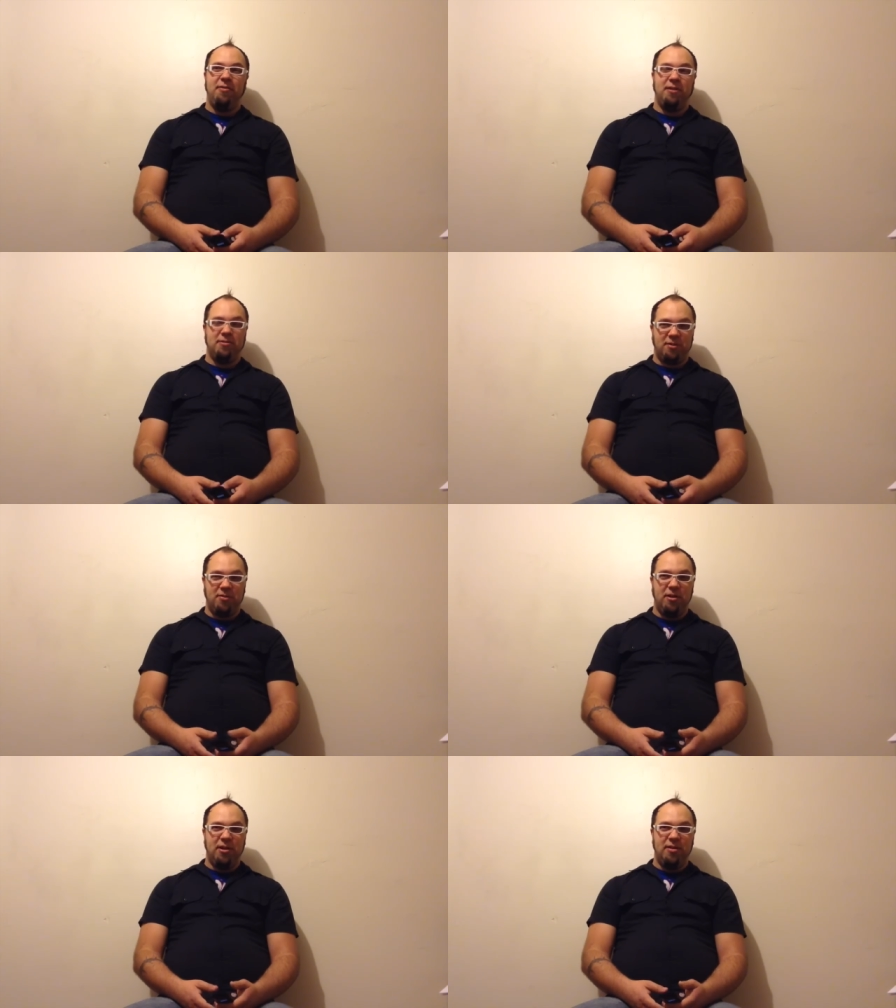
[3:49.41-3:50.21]
When I was
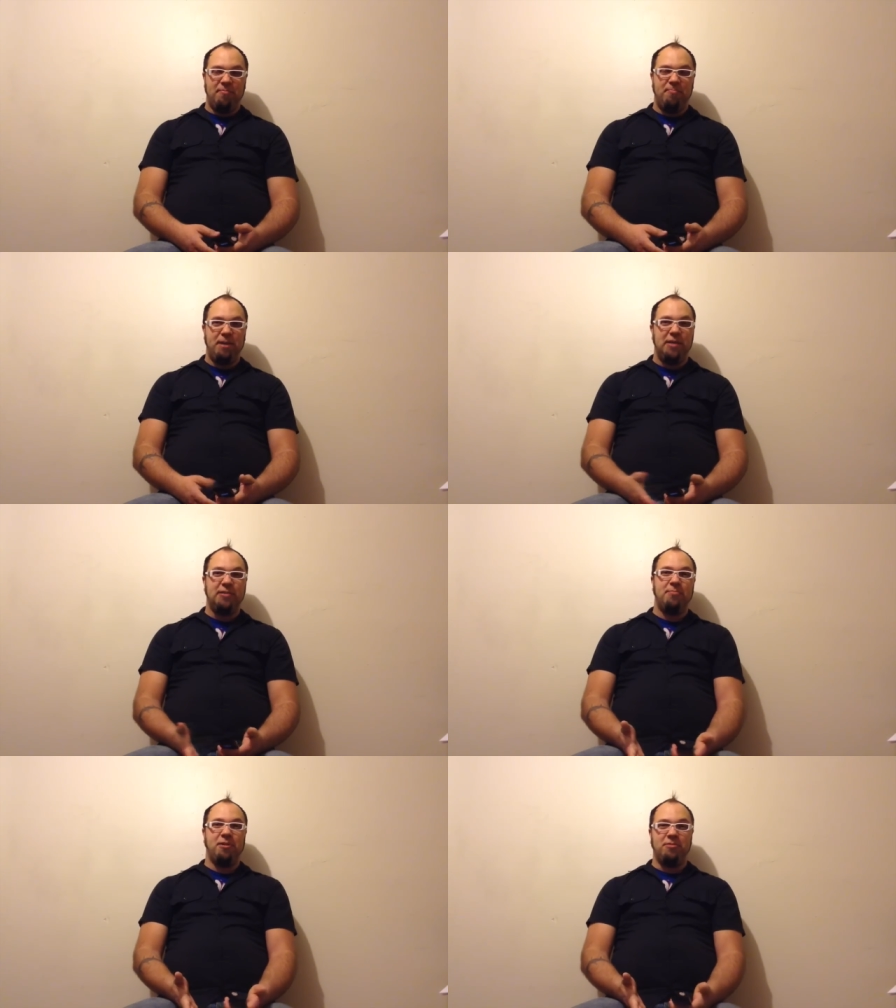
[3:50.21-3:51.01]
growing up,
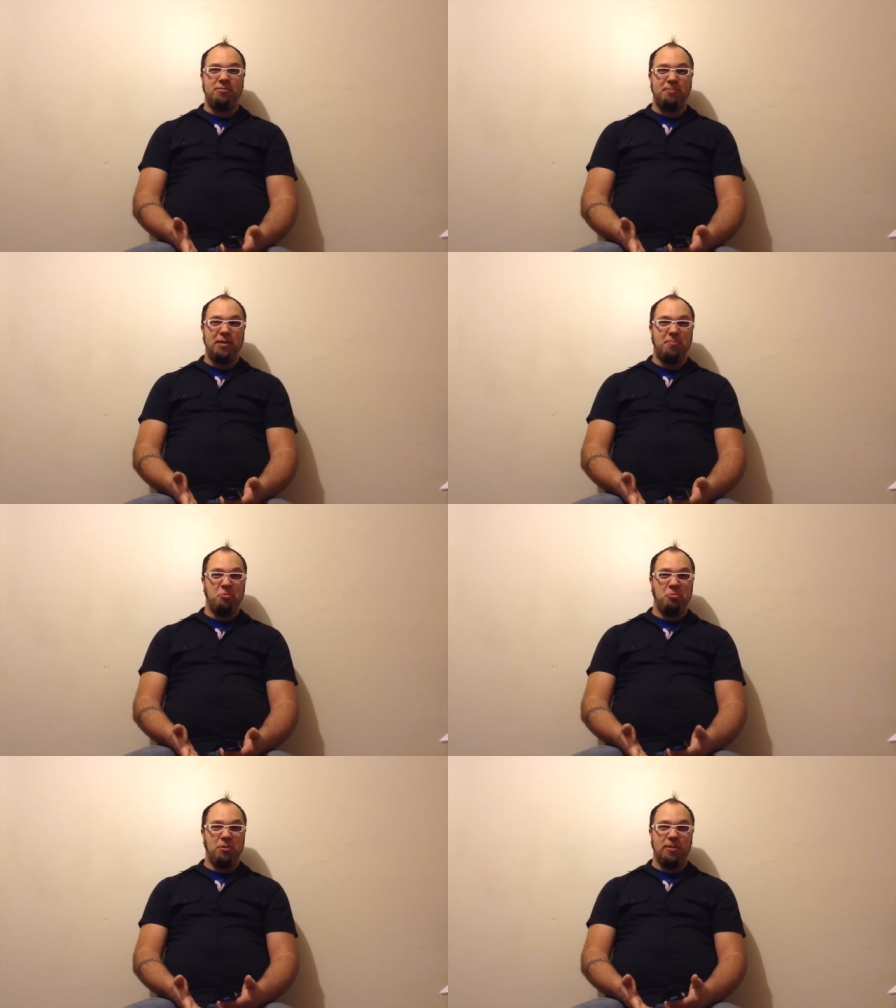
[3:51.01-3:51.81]
basketball was my
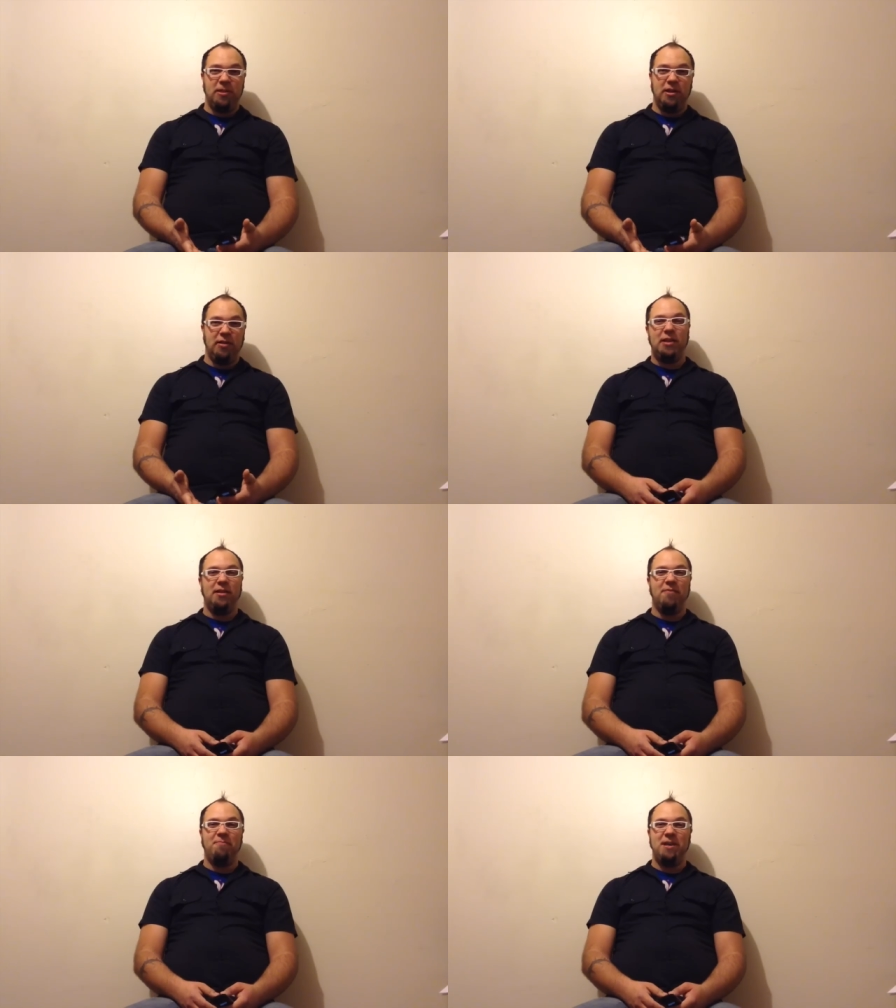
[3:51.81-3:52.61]
number one thing. I
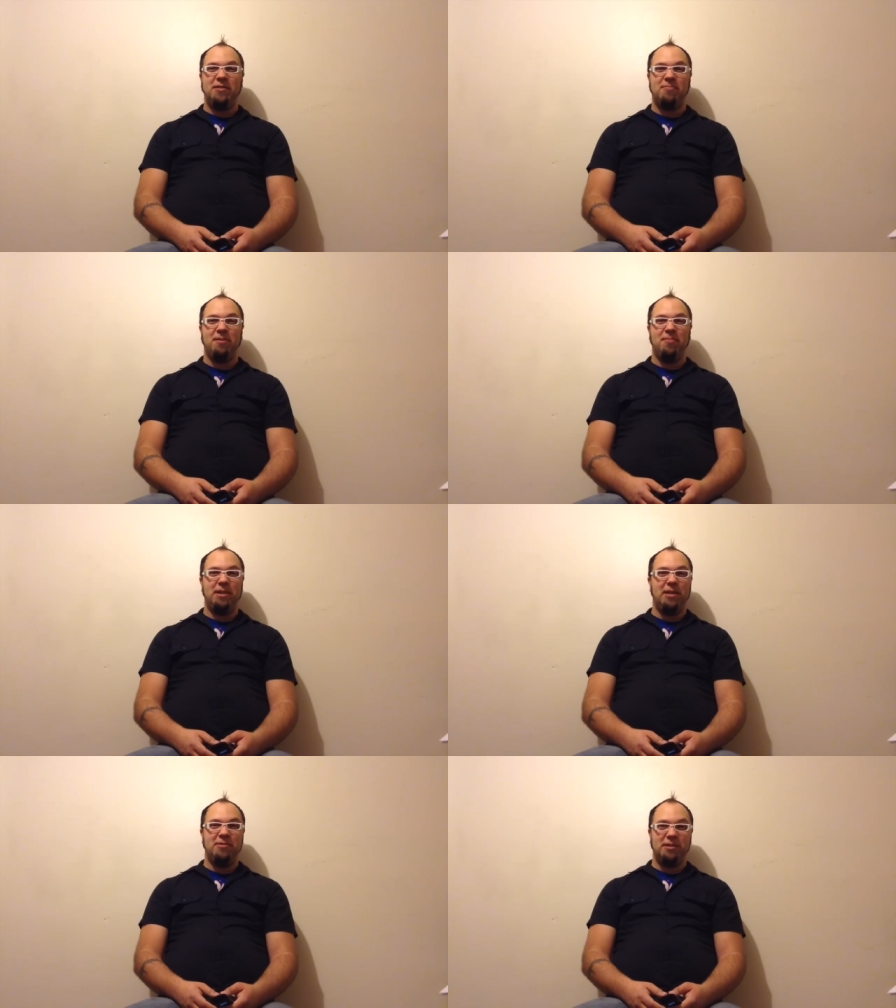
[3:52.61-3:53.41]
loved basketball. My
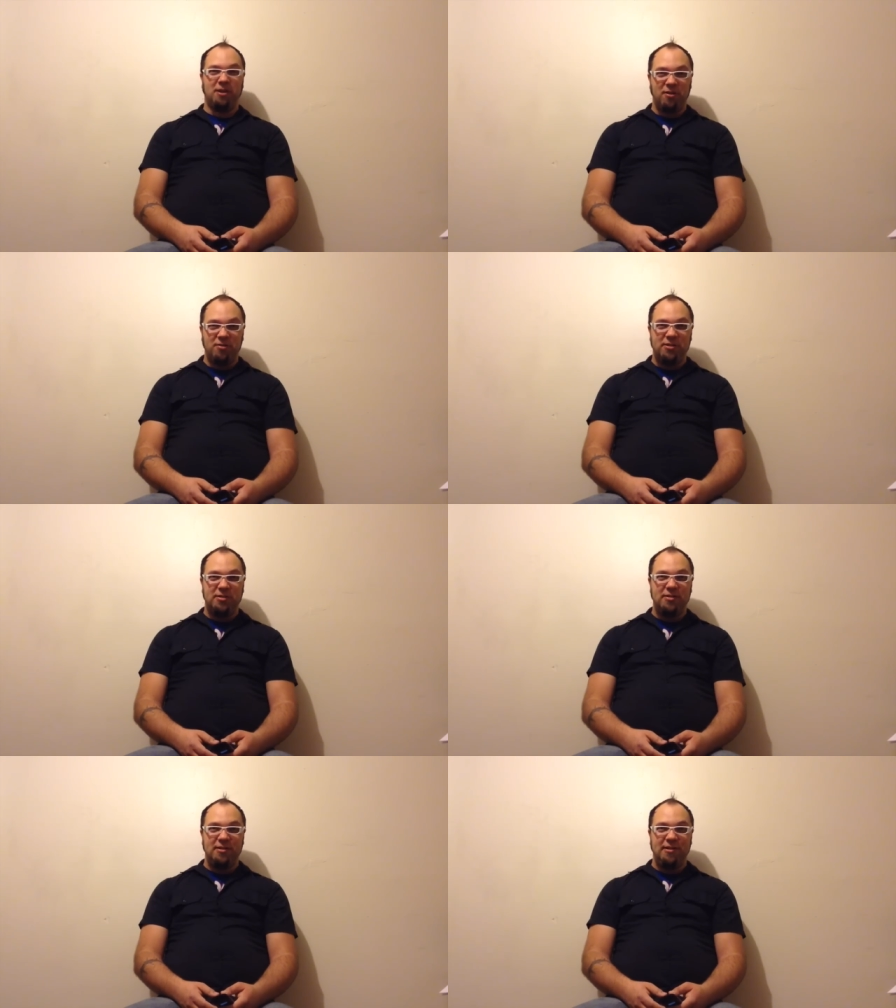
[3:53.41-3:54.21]
dad was a coach,